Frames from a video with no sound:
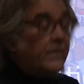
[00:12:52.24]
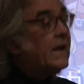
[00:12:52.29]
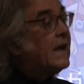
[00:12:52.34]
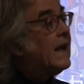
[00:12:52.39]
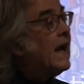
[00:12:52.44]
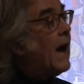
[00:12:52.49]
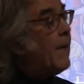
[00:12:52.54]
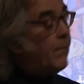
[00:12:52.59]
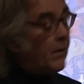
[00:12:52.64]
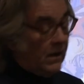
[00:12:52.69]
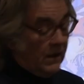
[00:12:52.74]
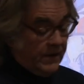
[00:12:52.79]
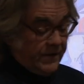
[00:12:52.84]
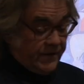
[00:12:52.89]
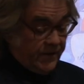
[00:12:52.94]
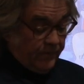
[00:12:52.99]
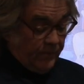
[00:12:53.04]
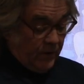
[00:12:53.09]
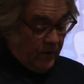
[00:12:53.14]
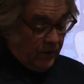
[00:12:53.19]

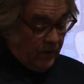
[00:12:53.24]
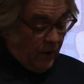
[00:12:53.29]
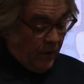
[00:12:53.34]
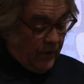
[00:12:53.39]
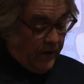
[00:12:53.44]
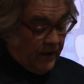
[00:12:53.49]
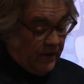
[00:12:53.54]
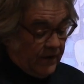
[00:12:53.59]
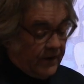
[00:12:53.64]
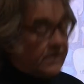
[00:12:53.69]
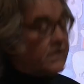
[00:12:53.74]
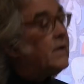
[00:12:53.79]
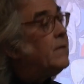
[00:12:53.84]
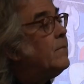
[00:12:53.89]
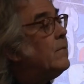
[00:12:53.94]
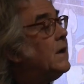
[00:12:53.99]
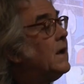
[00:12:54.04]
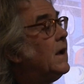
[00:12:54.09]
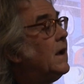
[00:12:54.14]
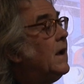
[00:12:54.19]
Capitalism,
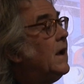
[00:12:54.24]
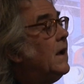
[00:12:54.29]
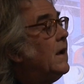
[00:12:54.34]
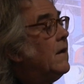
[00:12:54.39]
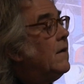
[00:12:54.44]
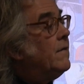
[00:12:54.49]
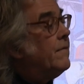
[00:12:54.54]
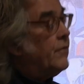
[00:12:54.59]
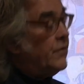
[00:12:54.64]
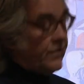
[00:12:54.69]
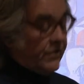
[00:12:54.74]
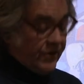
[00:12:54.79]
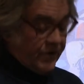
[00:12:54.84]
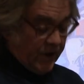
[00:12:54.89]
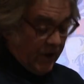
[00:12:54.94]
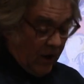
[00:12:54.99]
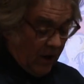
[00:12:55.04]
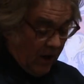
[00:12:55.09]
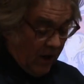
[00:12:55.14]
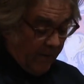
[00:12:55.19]
colonialism versus
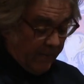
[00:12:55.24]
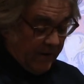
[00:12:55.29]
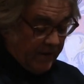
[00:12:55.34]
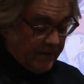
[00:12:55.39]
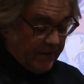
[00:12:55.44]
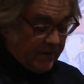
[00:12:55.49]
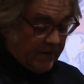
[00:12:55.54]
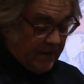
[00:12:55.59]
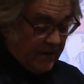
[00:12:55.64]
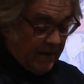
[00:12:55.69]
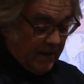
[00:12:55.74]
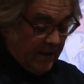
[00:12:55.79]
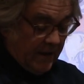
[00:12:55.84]
the commons,